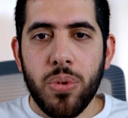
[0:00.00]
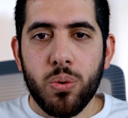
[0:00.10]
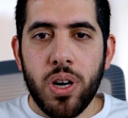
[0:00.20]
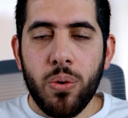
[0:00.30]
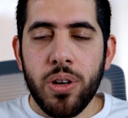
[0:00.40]

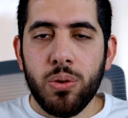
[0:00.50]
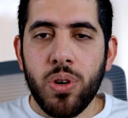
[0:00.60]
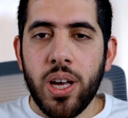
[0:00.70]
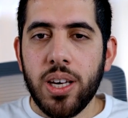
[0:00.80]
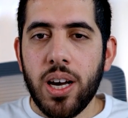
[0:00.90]
But when I went to
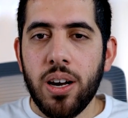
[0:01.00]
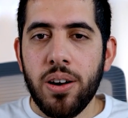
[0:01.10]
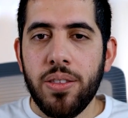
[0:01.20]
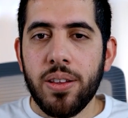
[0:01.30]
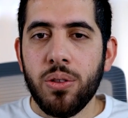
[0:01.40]
Nike, I
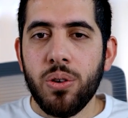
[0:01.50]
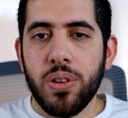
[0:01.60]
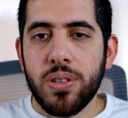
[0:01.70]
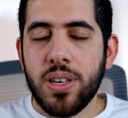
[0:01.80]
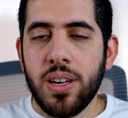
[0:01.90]
learned that no,
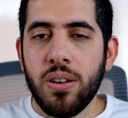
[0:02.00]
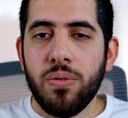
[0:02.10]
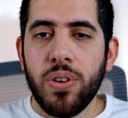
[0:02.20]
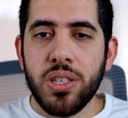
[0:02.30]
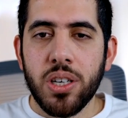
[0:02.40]
it's an
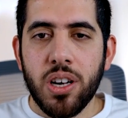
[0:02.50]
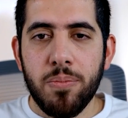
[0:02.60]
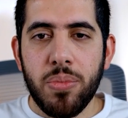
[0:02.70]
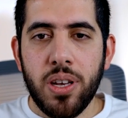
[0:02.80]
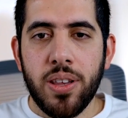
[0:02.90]
innovation
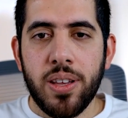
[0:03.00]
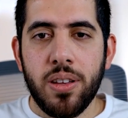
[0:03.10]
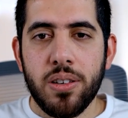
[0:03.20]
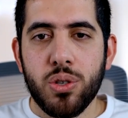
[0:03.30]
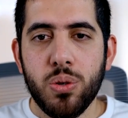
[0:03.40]
company that
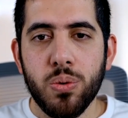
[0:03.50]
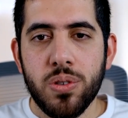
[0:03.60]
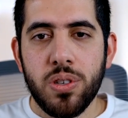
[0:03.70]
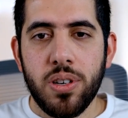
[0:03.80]
does shoes.